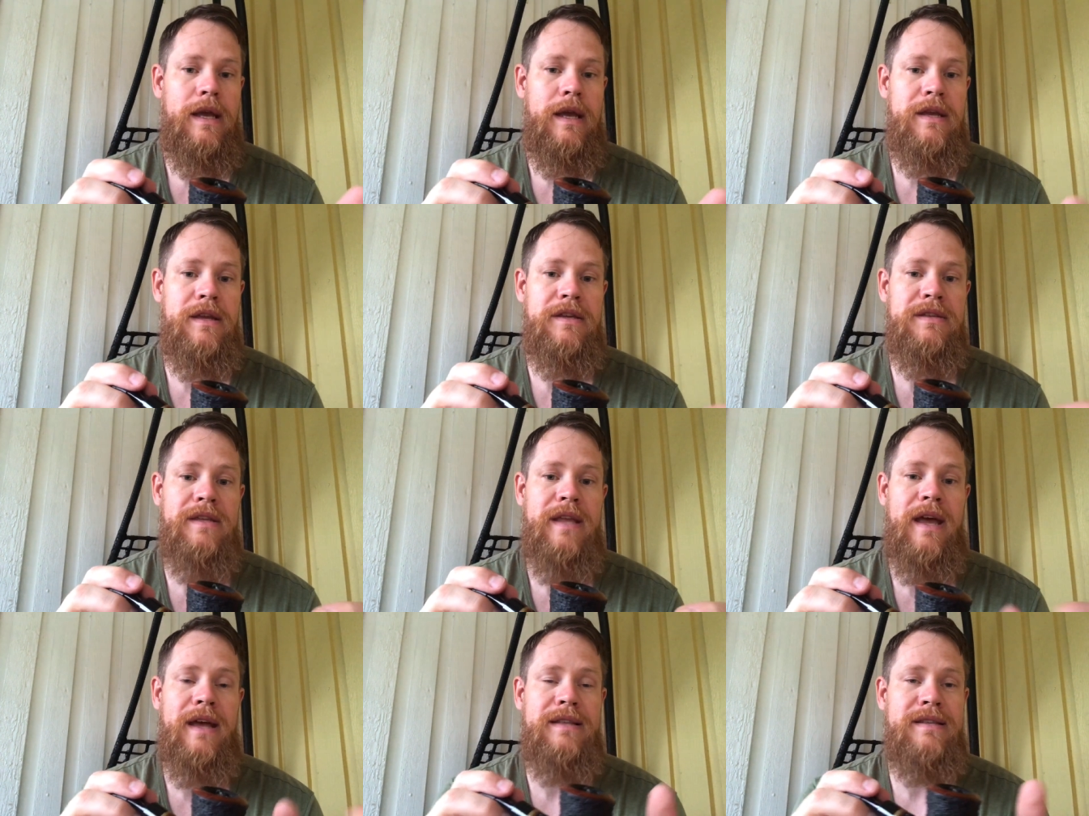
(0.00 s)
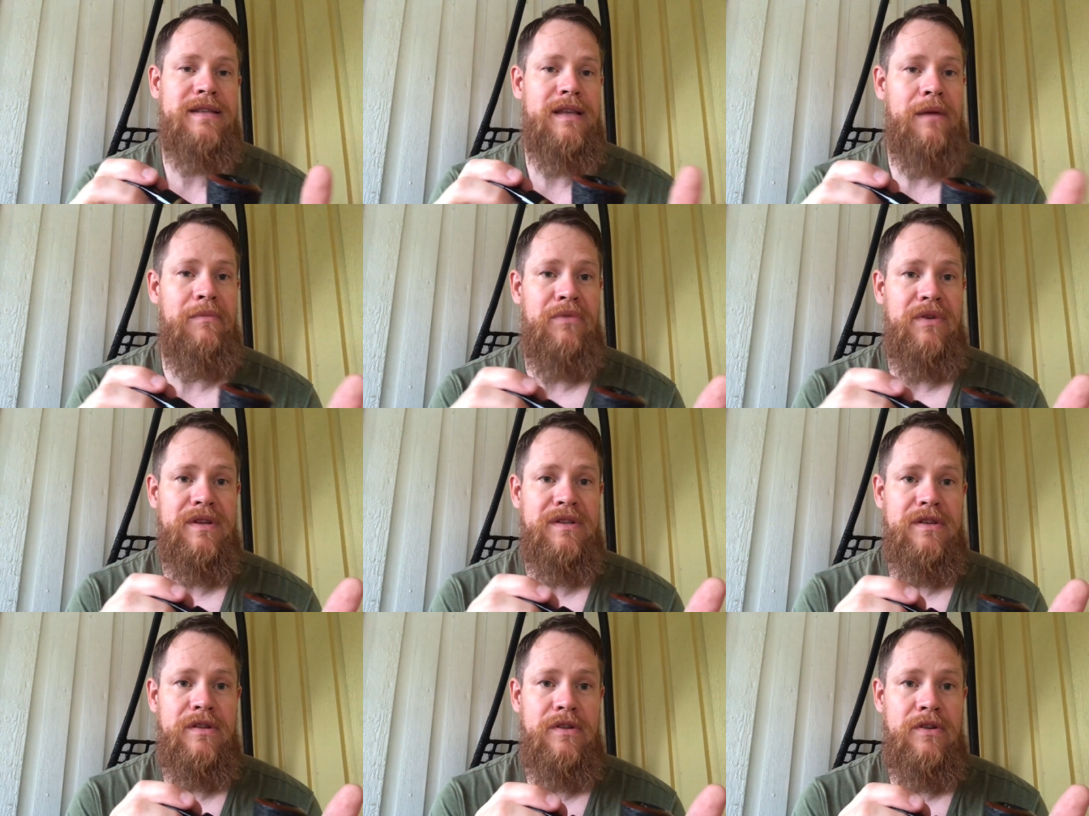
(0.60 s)
I just had some
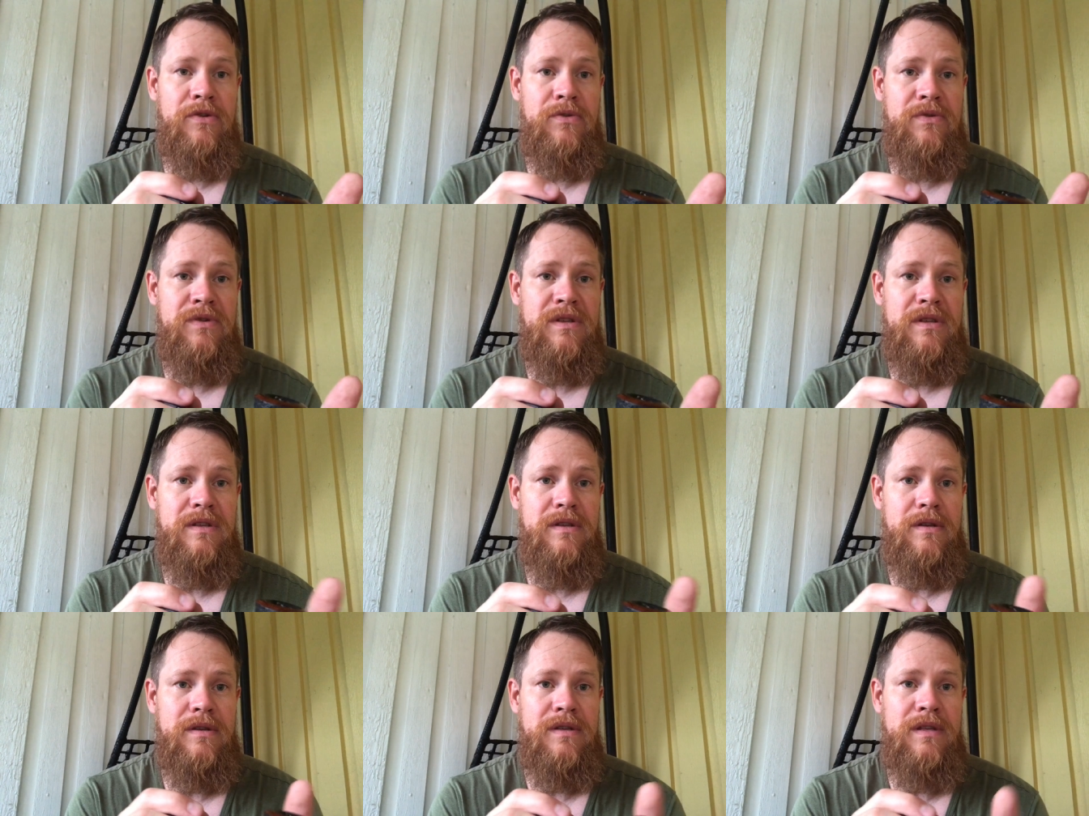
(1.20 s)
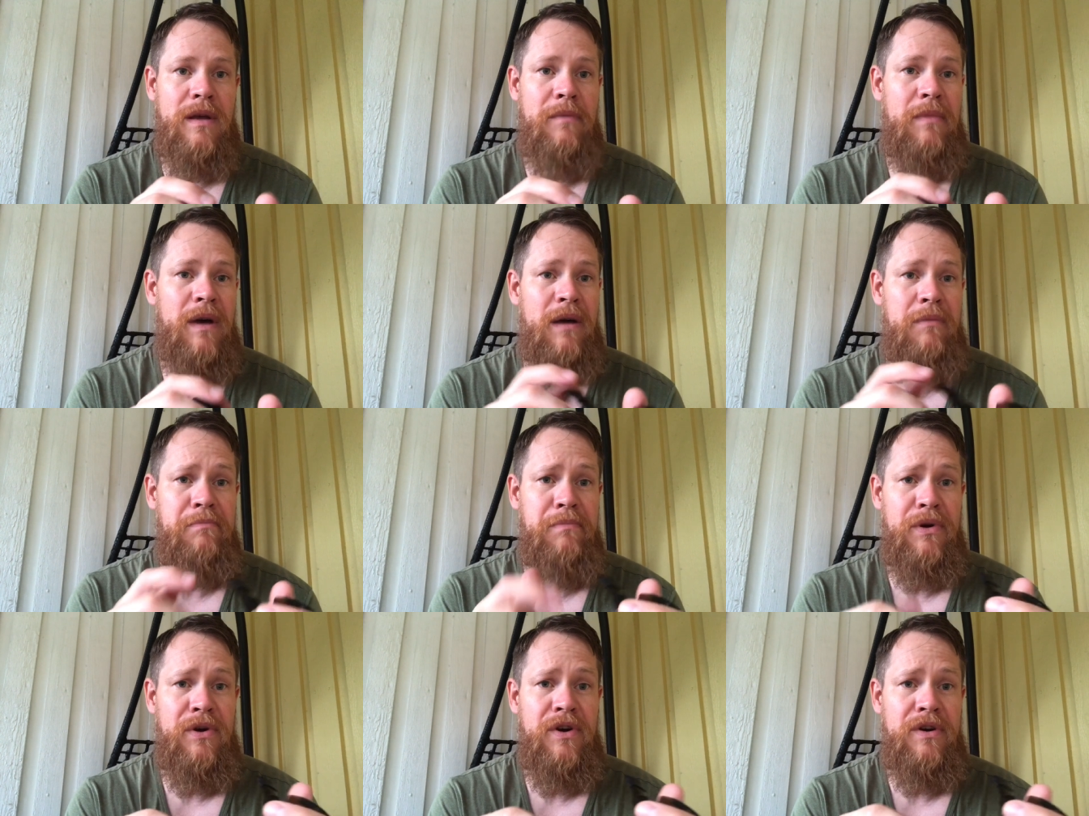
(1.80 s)
residues, some
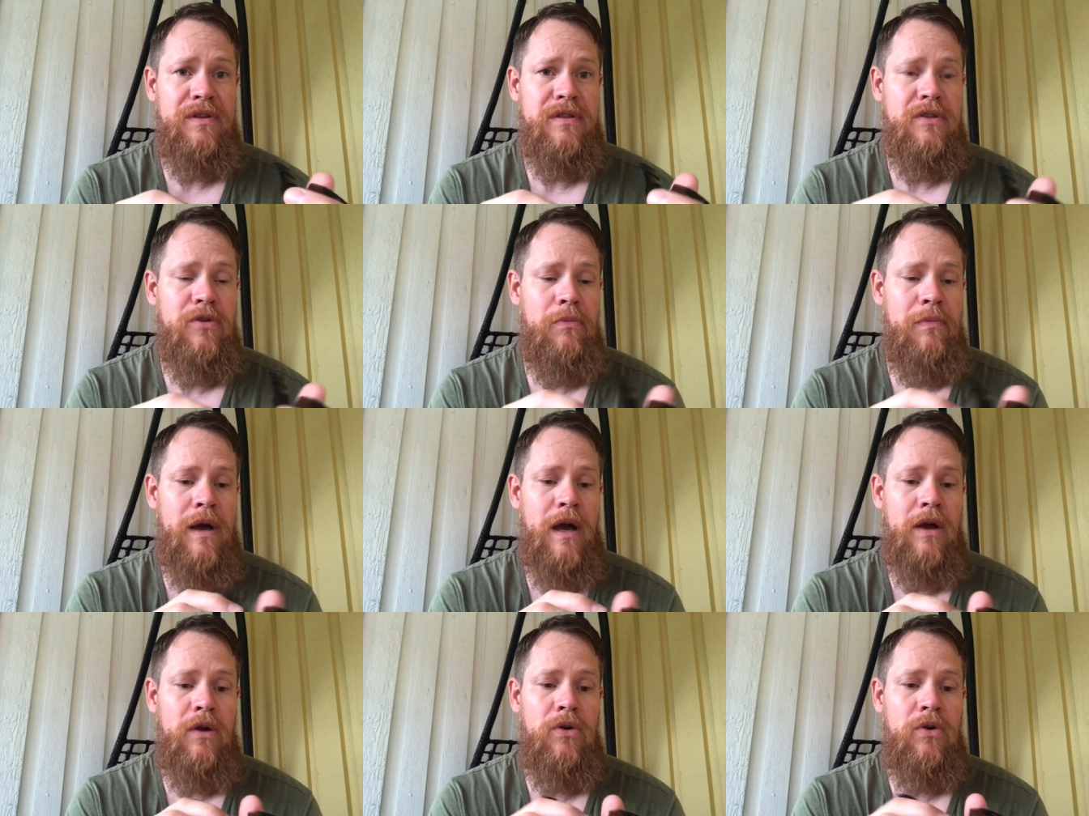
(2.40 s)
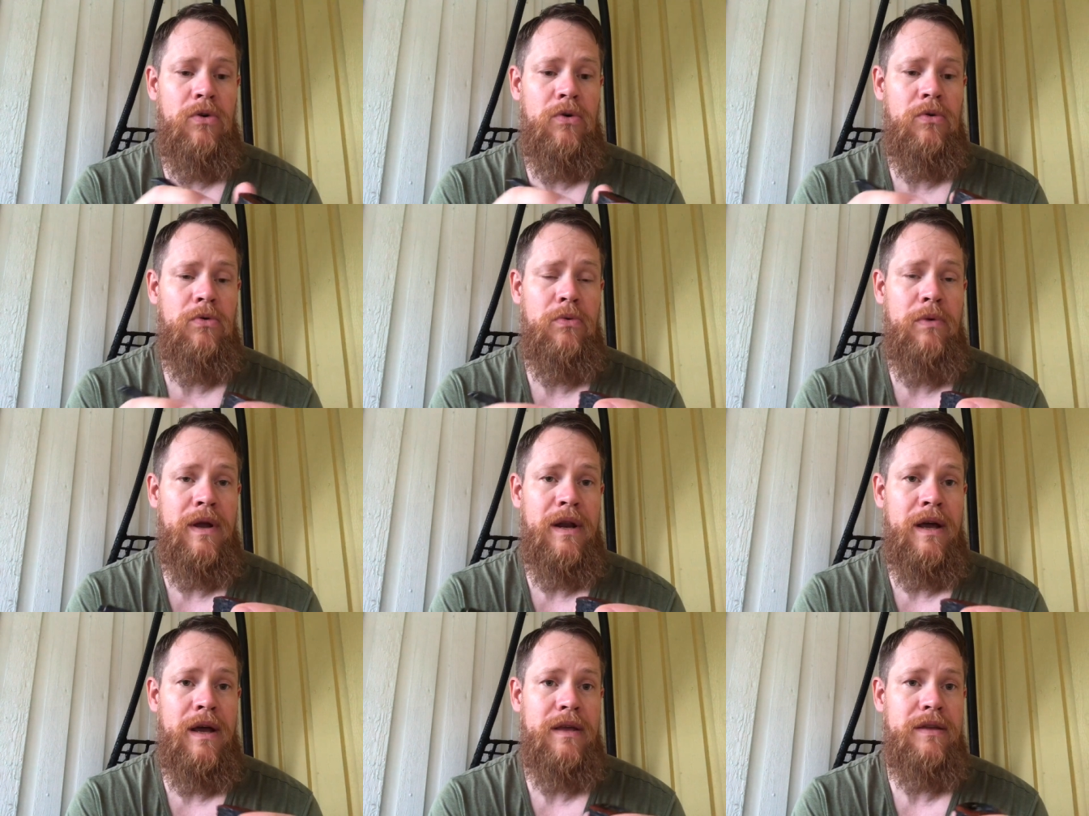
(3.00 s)
unburned tobacco
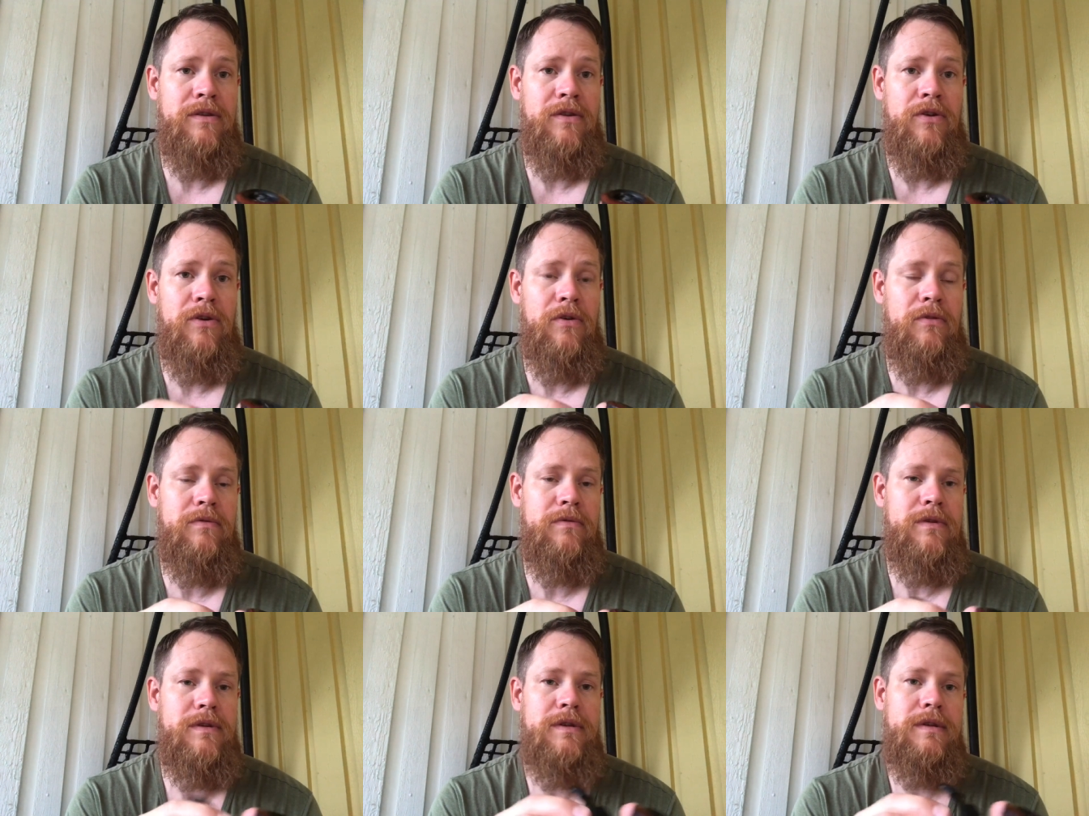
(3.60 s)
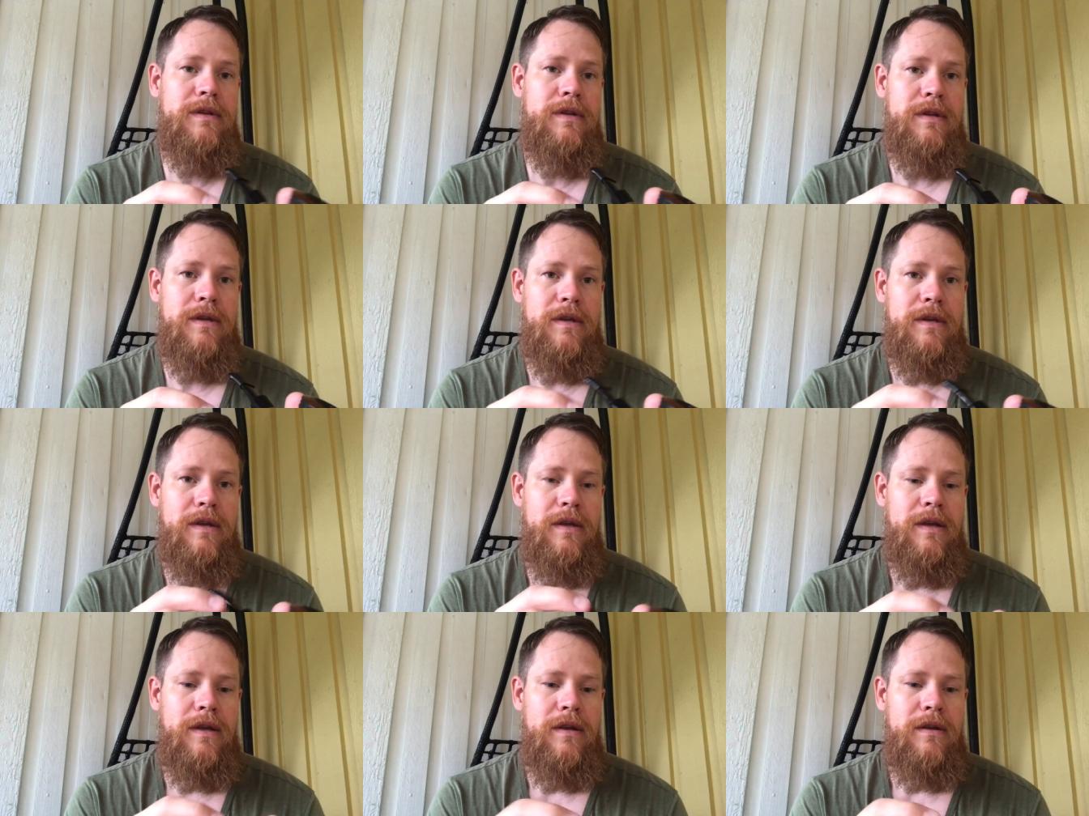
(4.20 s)
when I
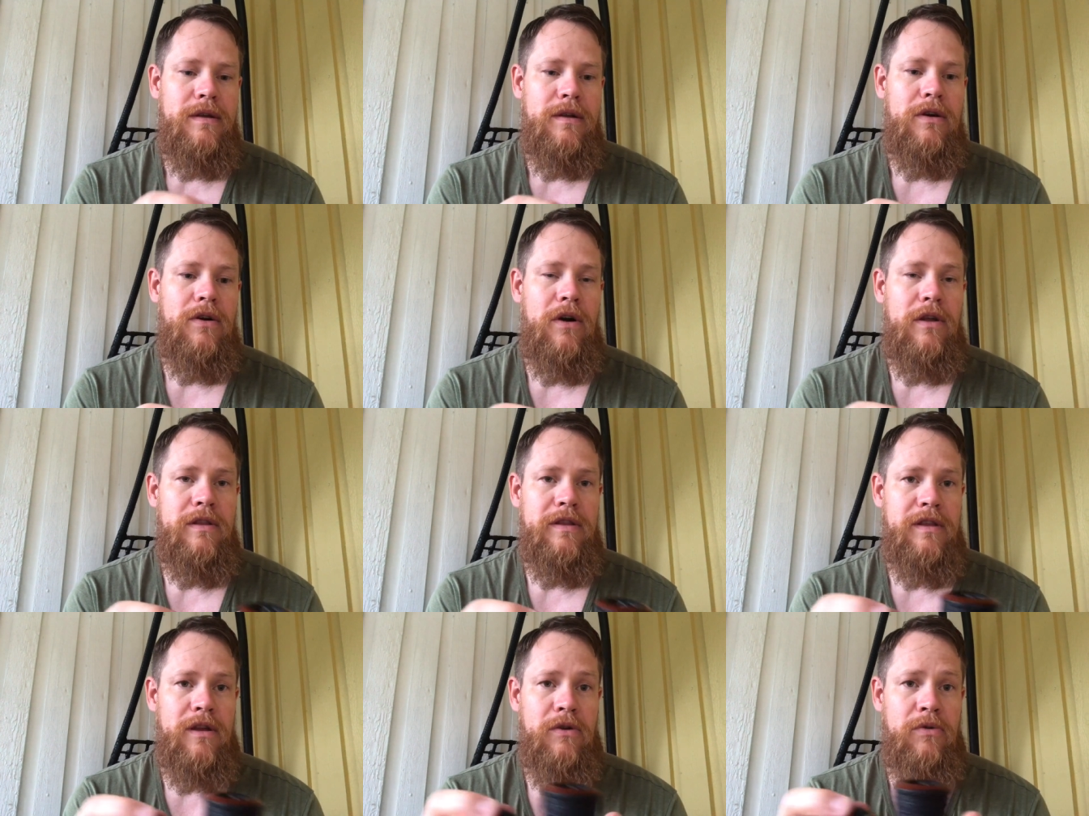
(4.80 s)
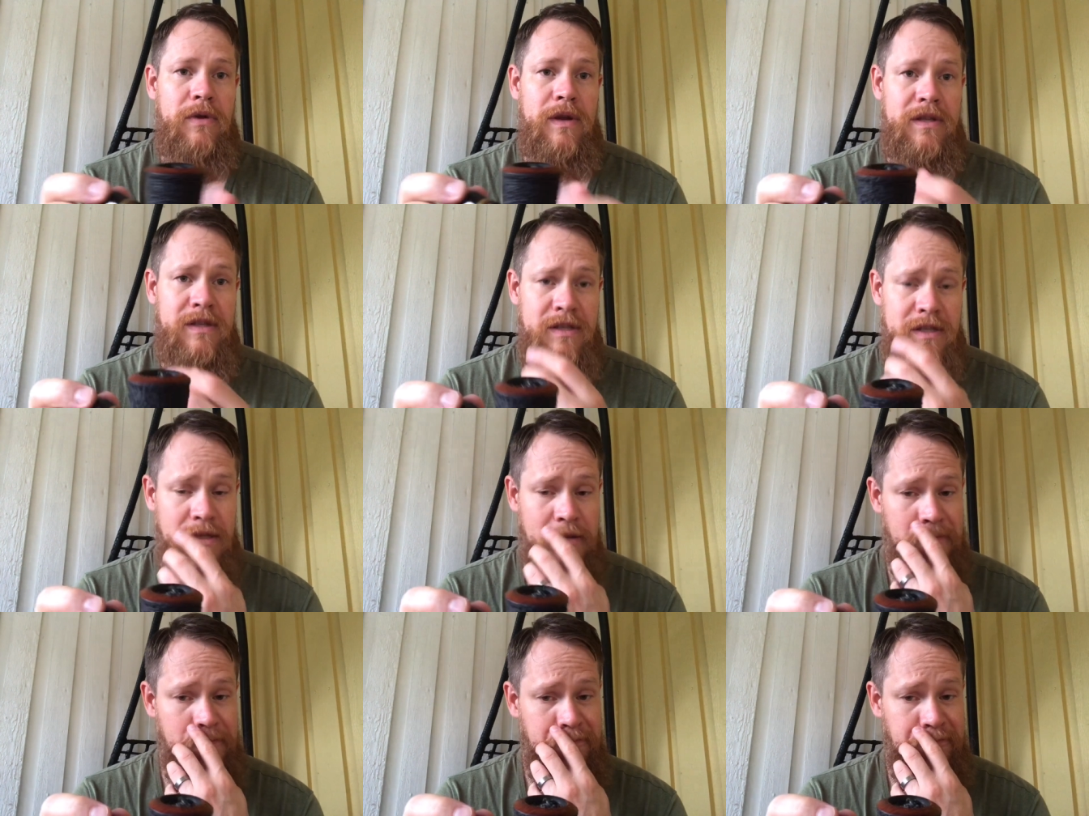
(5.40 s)
called it a
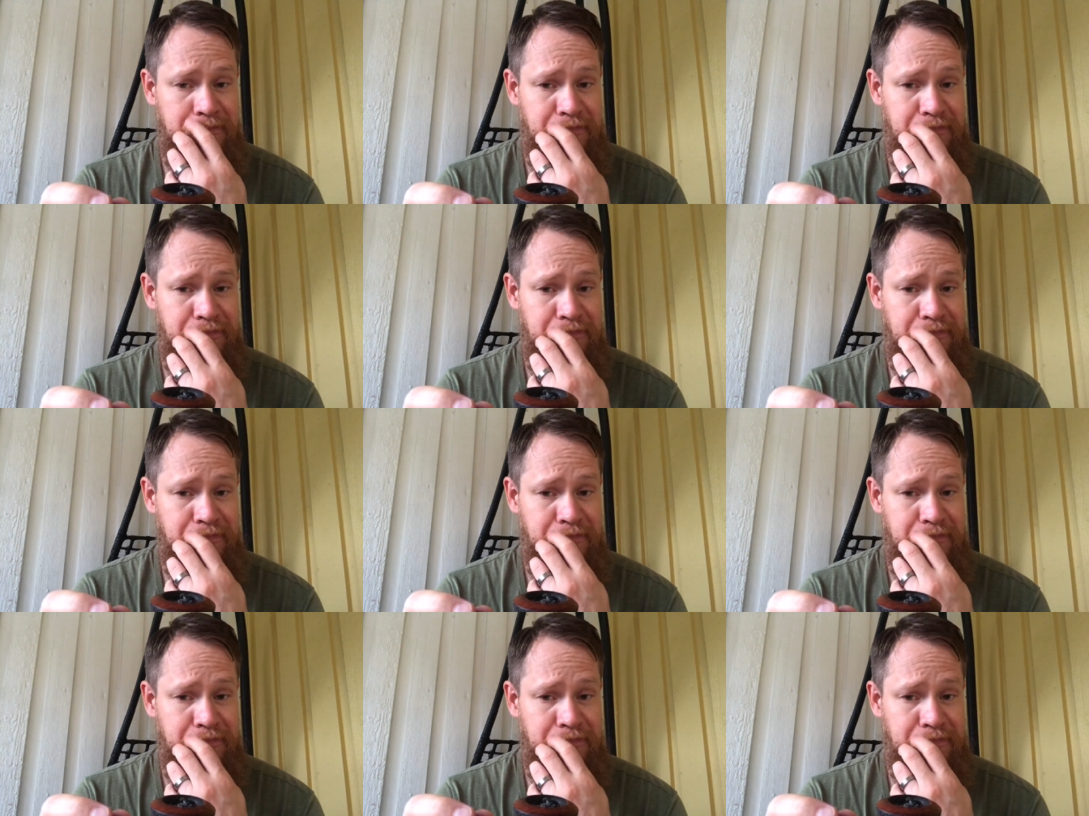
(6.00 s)
quits,